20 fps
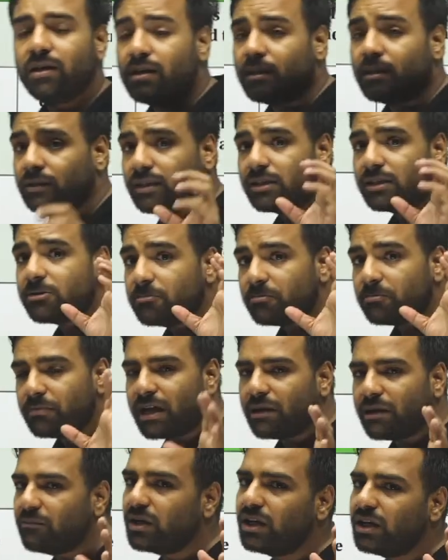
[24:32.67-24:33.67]
This
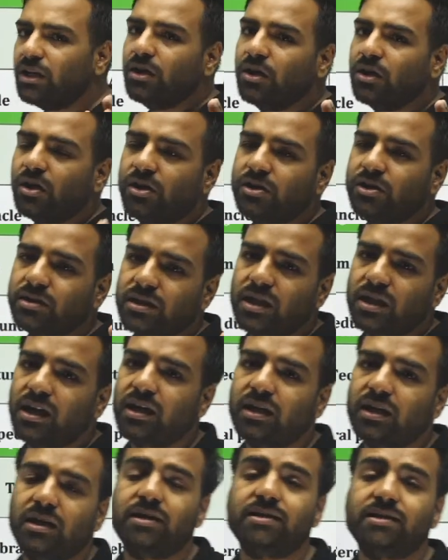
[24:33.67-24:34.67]
memory loss
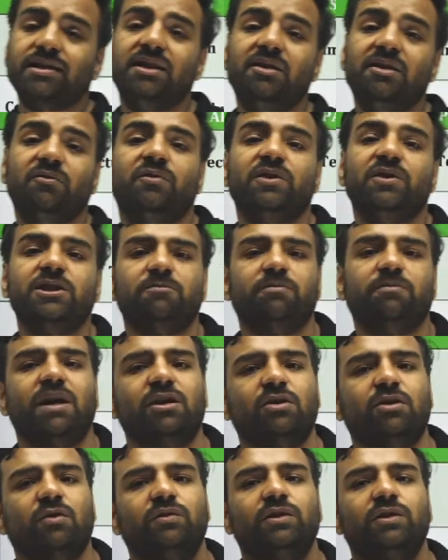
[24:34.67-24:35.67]
occurs in which
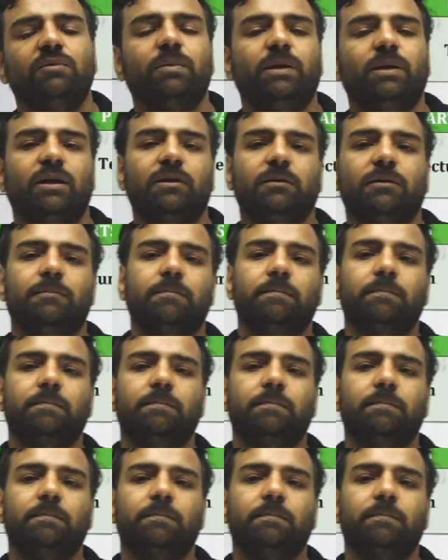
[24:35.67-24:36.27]
part of the brain?